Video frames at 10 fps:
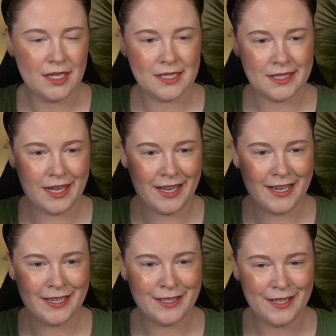
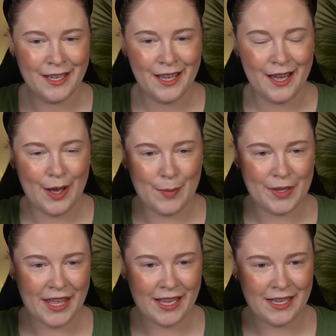size. Um,
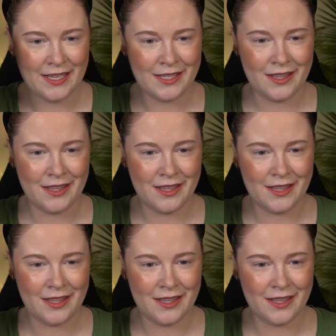but that is